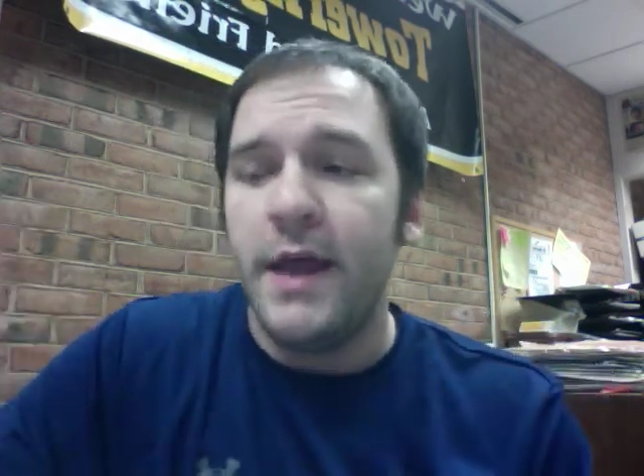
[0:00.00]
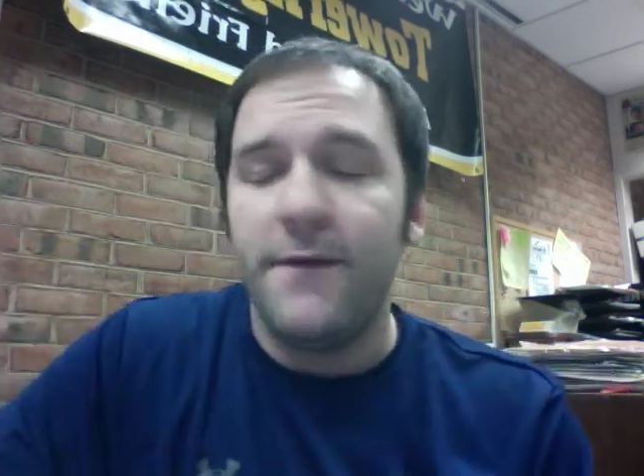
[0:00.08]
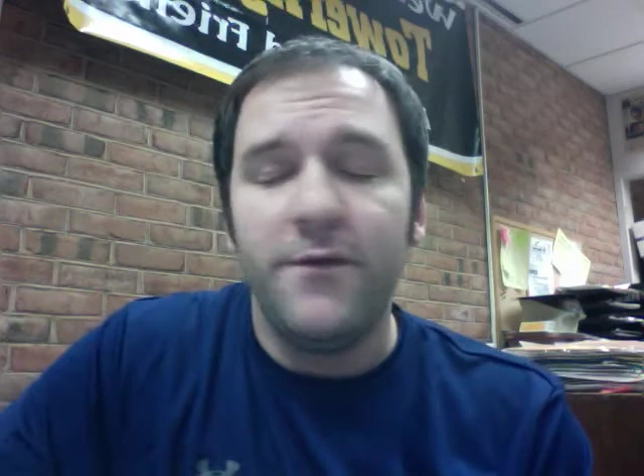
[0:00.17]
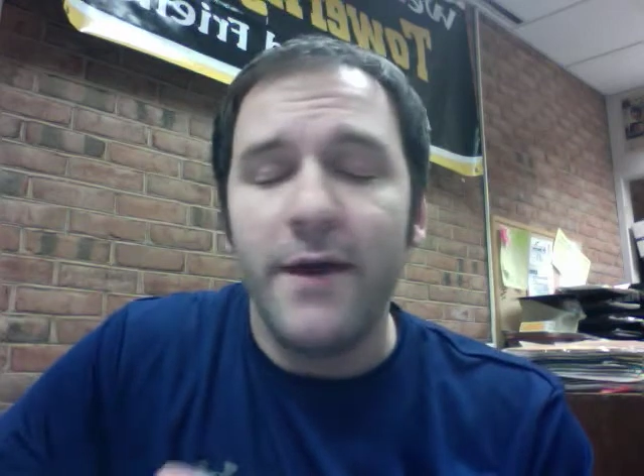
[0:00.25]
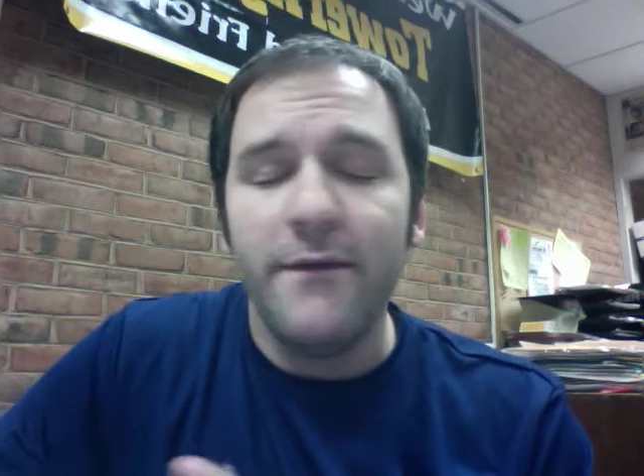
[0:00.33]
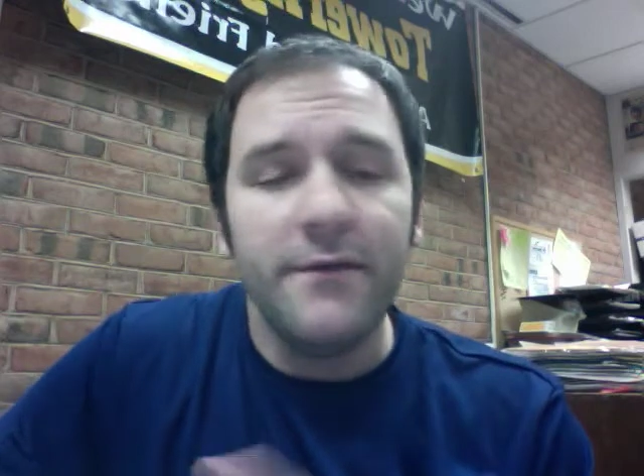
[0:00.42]

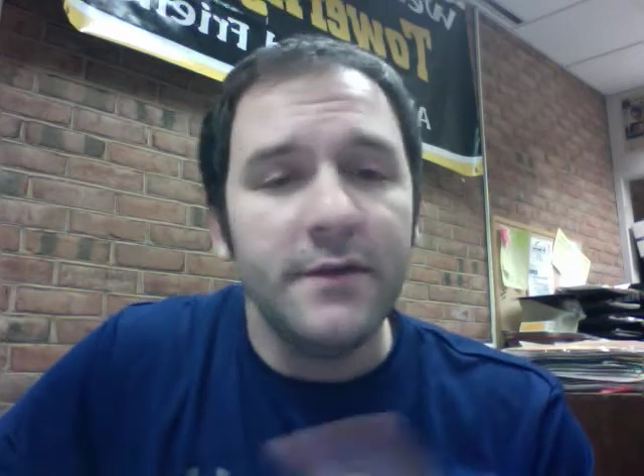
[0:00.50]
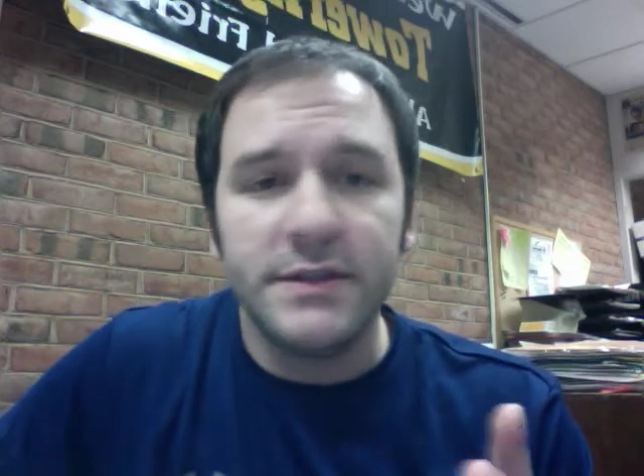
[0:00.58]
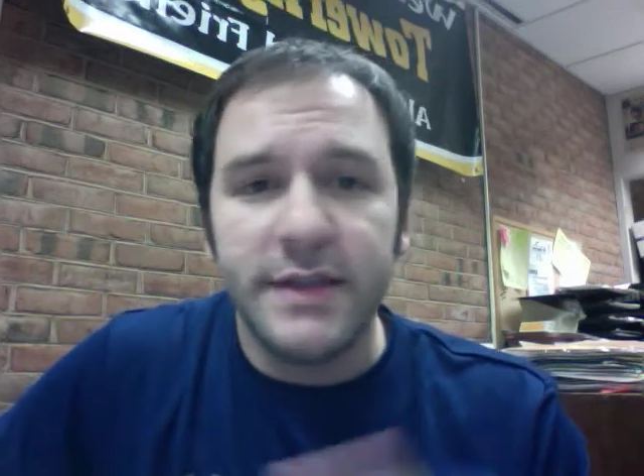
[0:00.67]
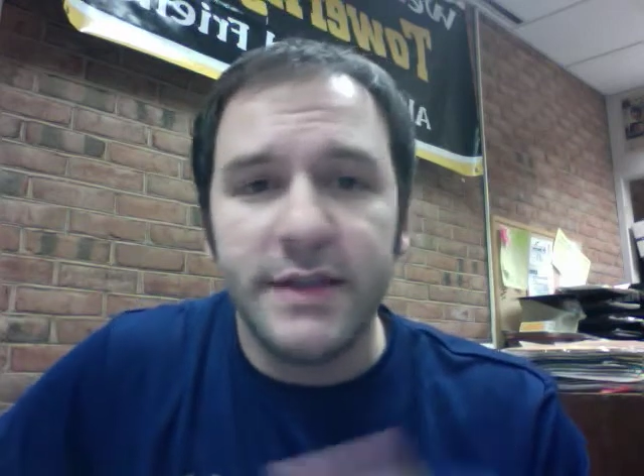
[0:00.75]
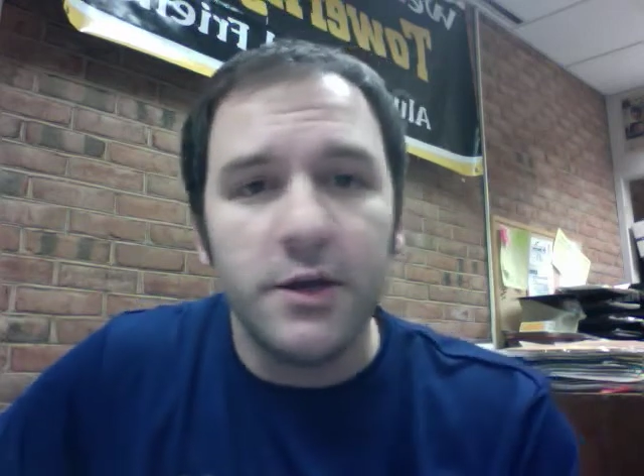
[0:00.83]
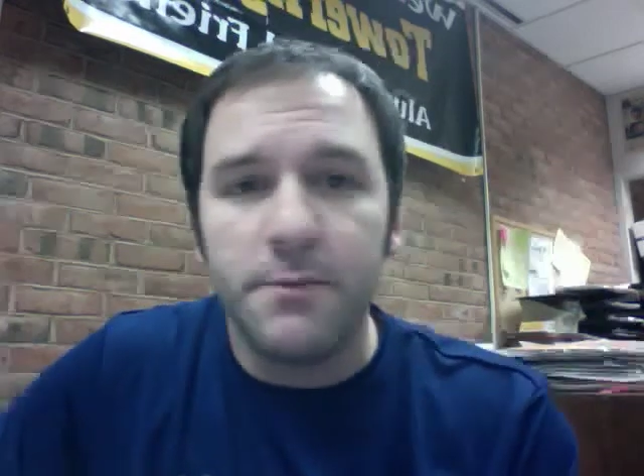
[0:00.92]
If you have a
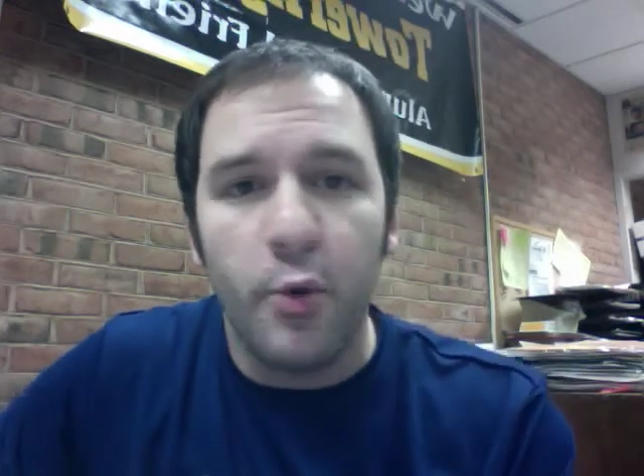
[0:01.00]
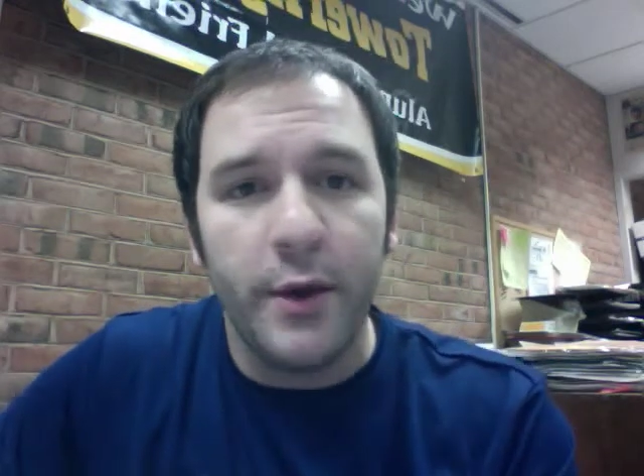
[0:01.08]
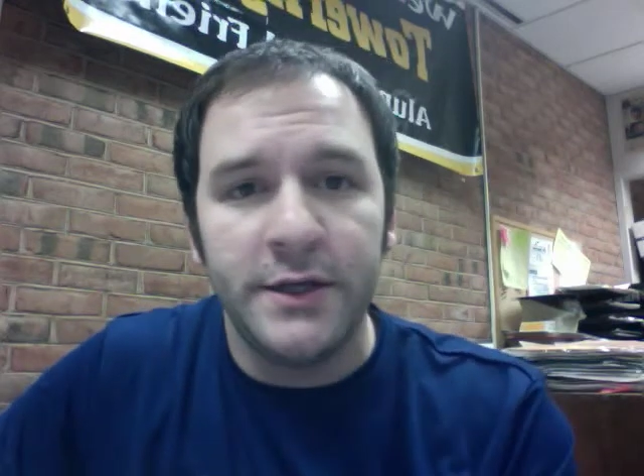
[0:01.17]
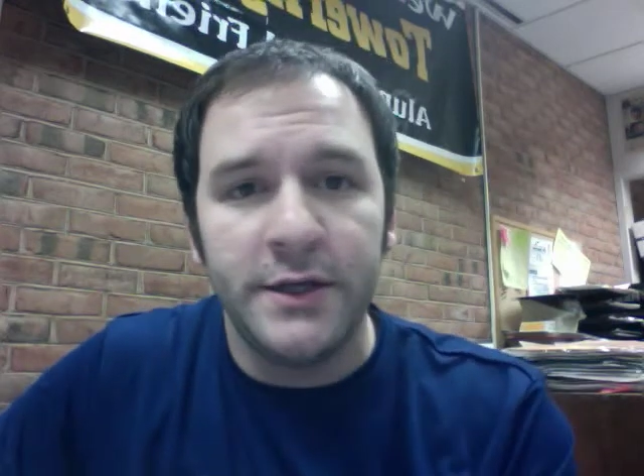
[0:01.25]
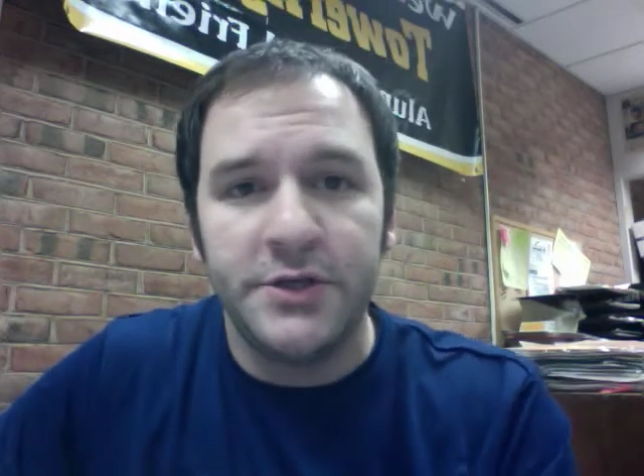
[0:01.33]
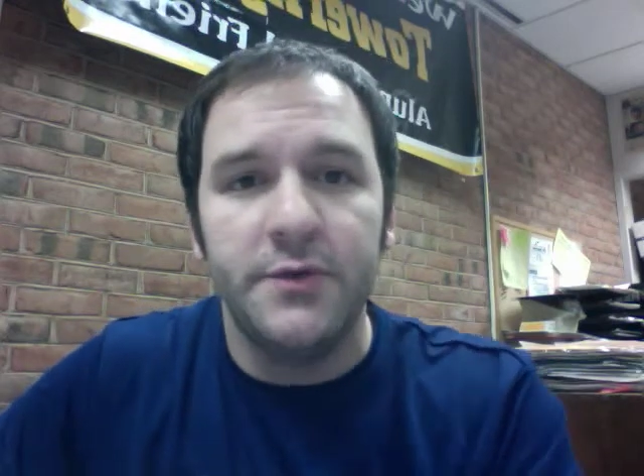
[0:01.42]
standard
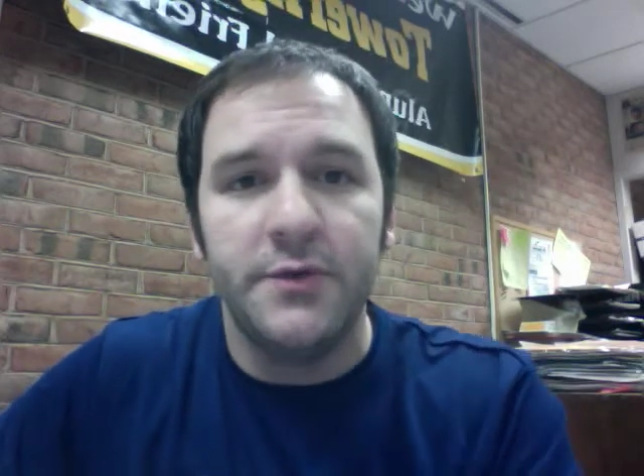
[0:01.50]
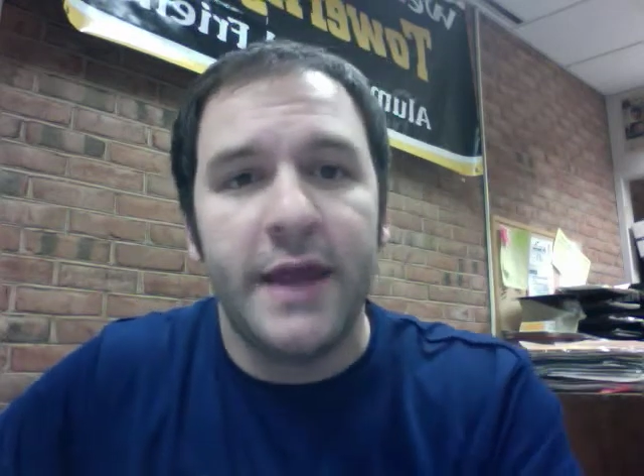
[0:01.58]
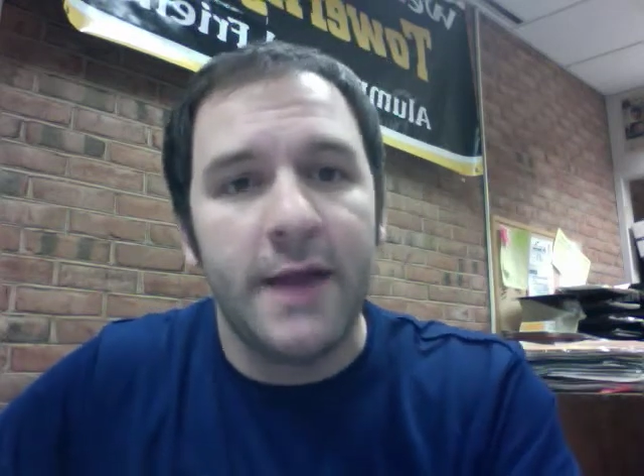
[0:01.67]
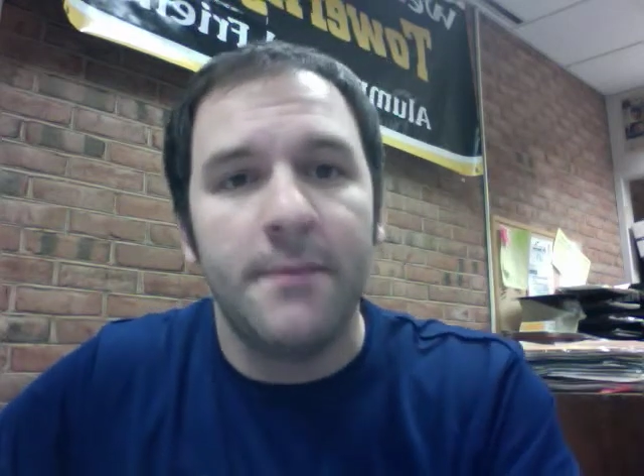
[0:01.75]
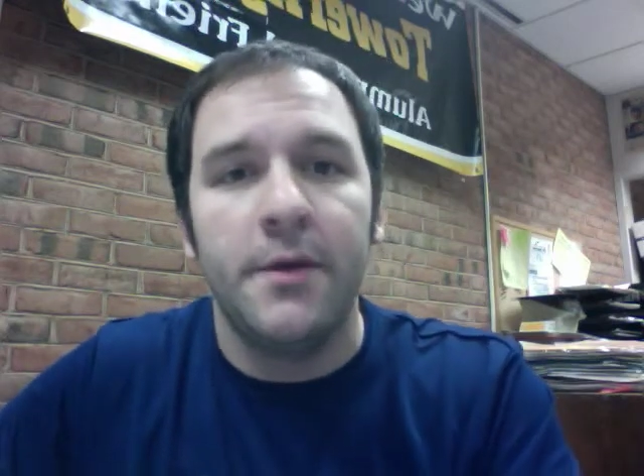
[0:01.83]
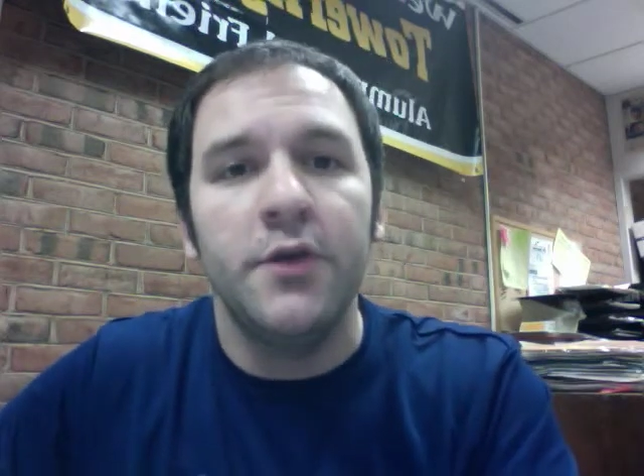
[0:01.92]
point-and-shoot camera,